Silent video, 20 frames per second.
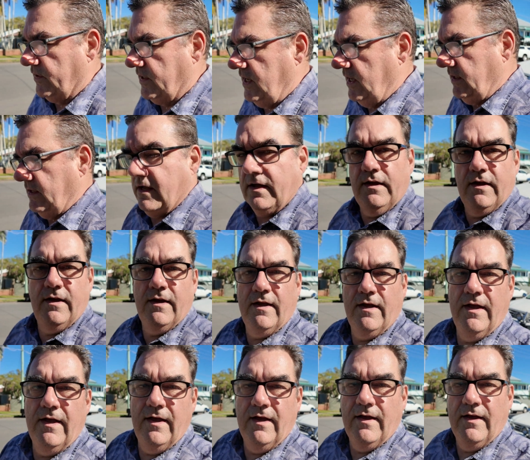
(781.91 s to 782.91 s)
kit
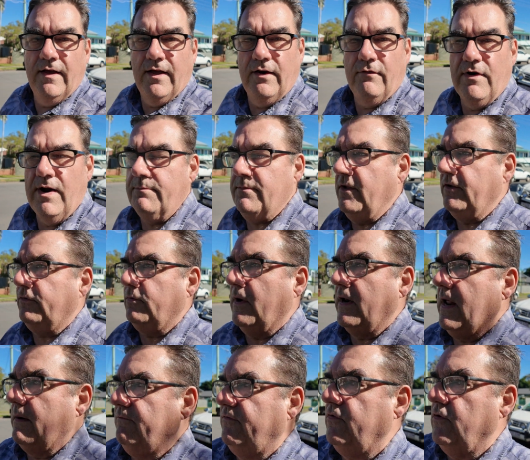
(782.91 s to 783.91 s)
and wrap this one
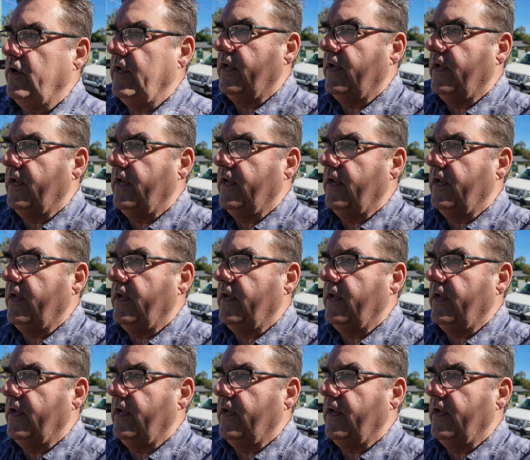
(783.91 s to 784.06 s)
up for